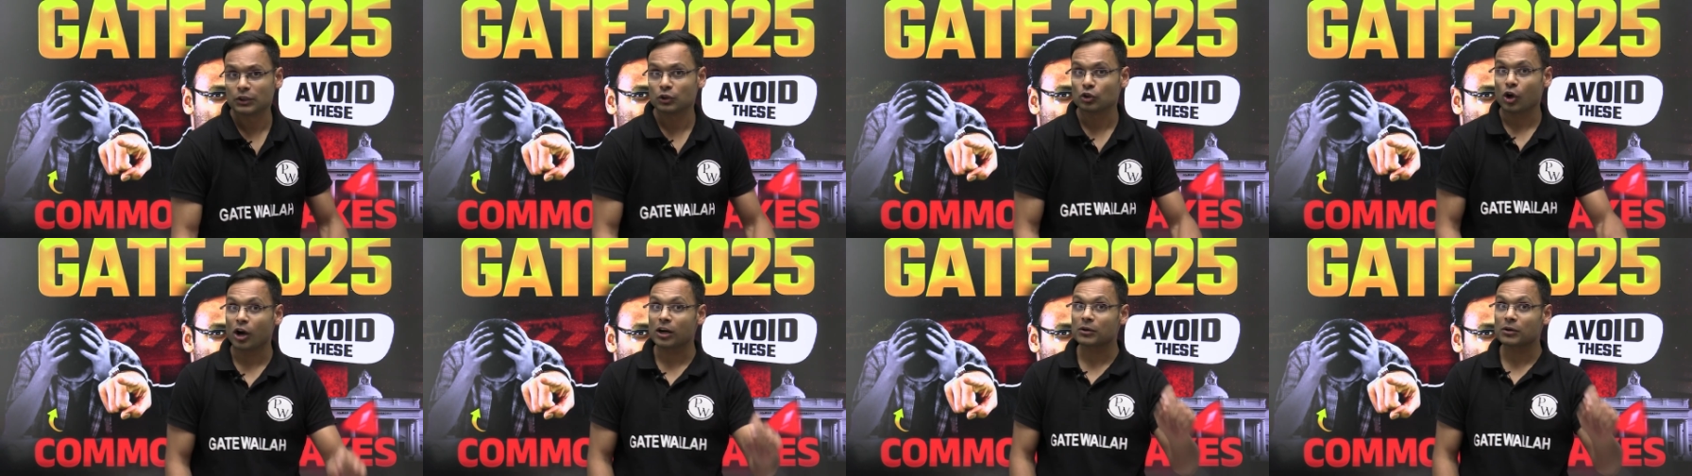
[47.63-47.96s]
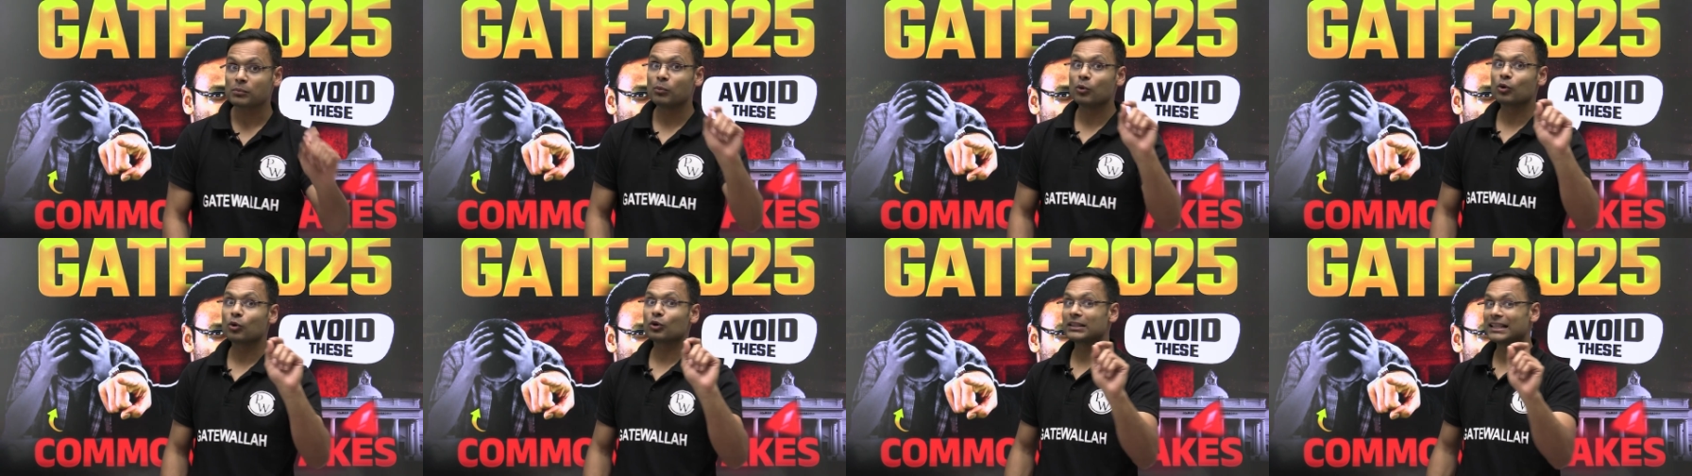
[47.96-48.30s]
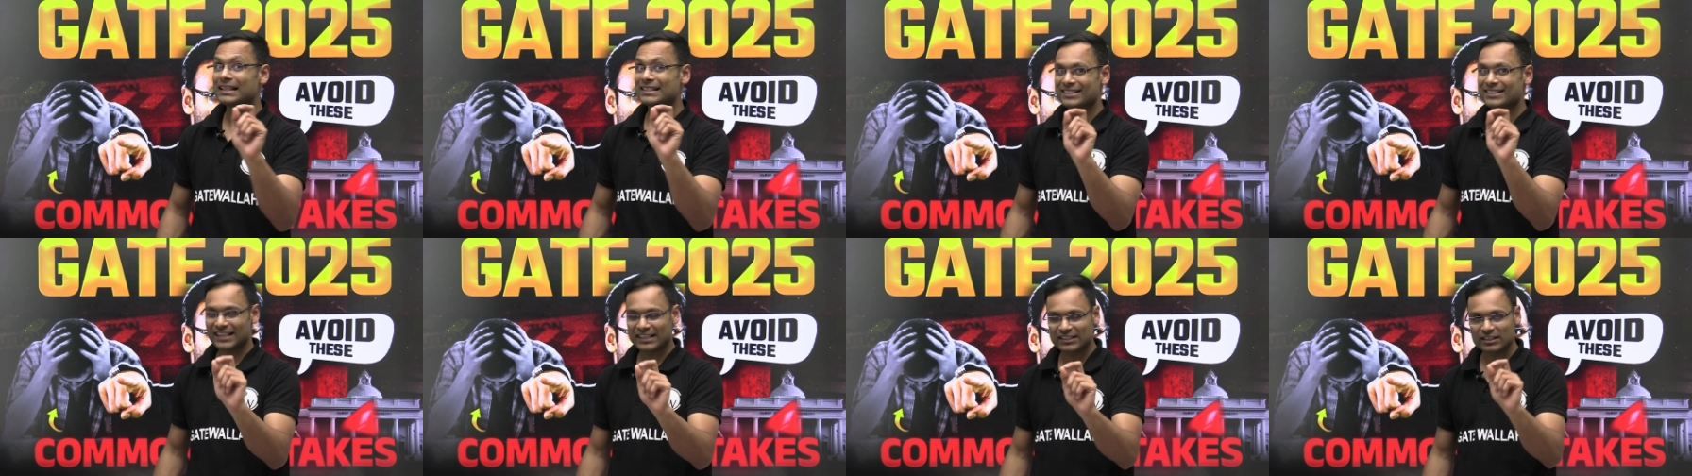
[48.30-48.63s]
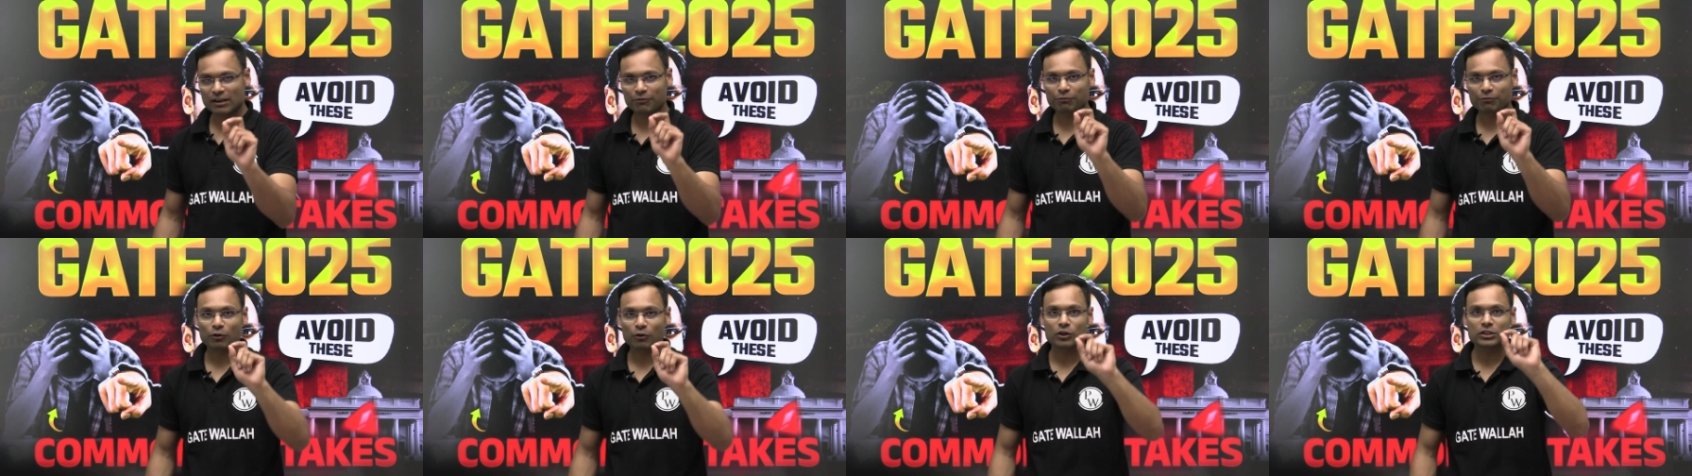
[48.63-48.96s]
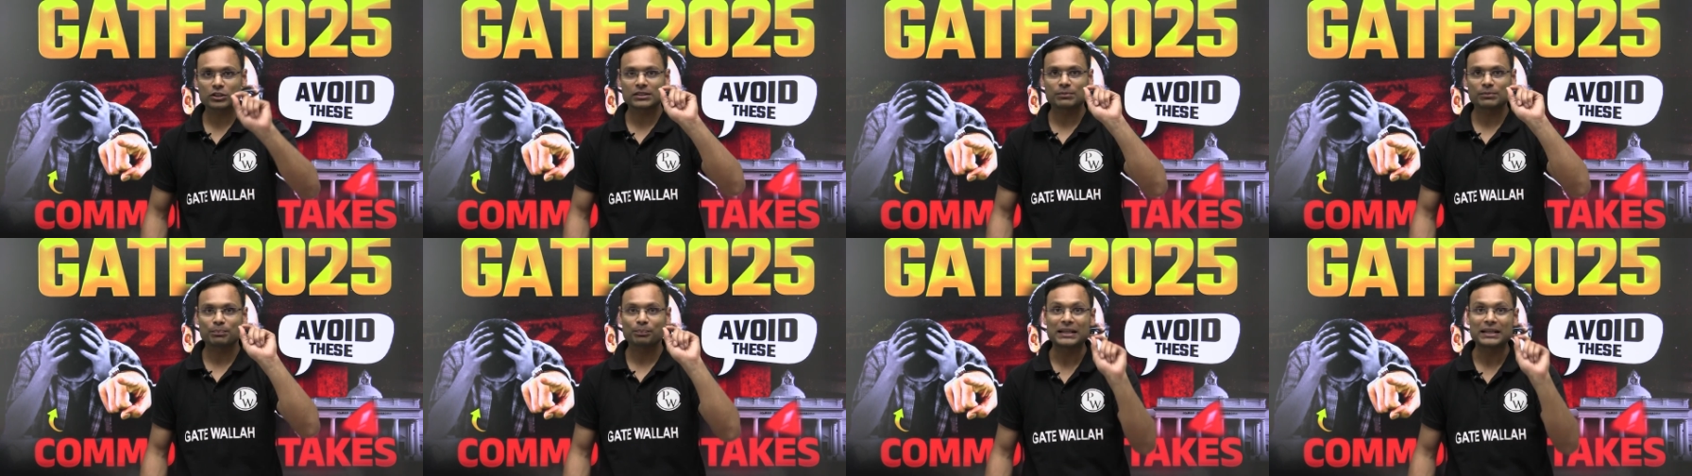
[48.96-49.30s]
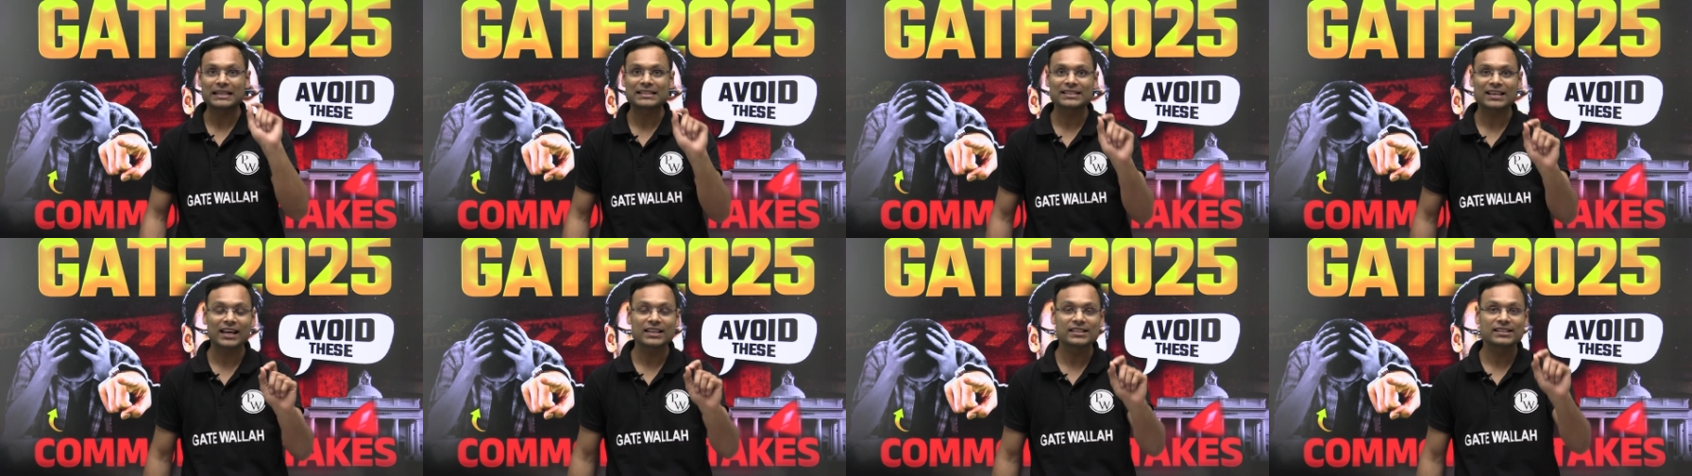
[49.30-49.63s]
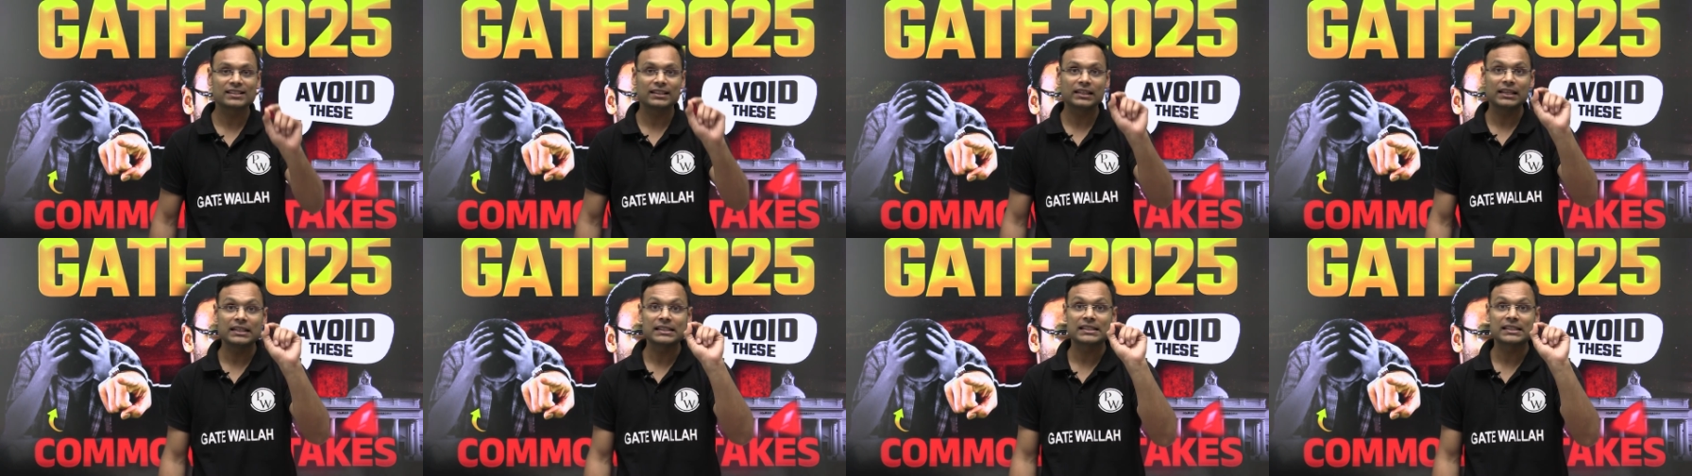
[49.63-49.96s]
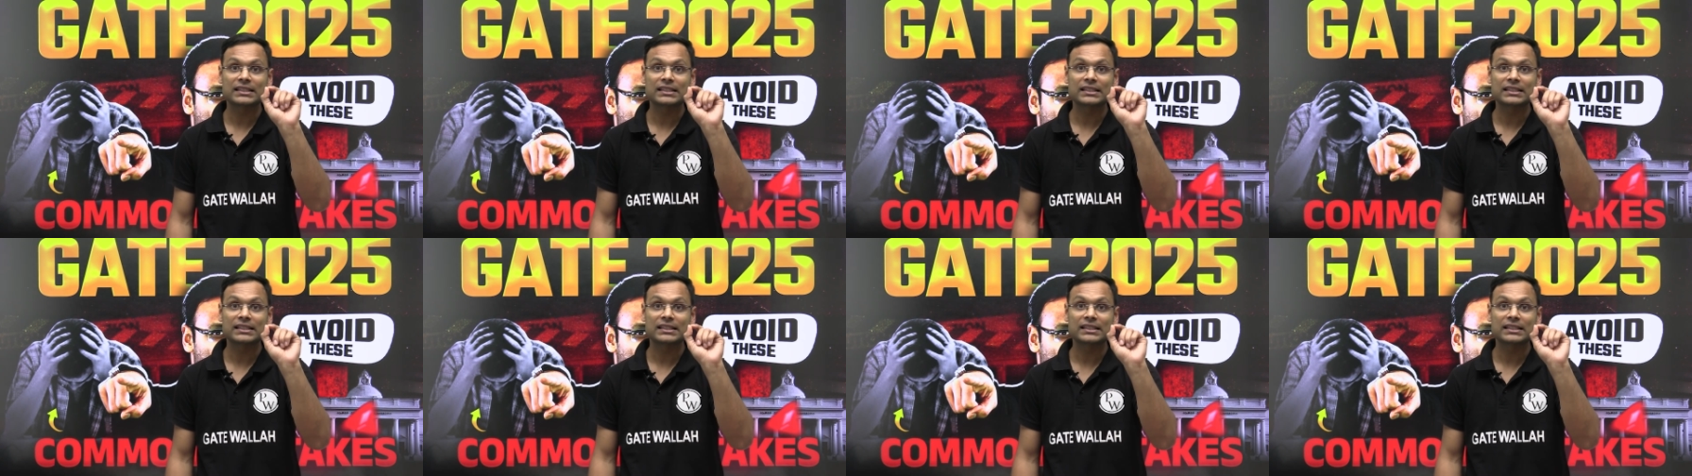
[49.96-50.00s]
not more than six, of course, precisely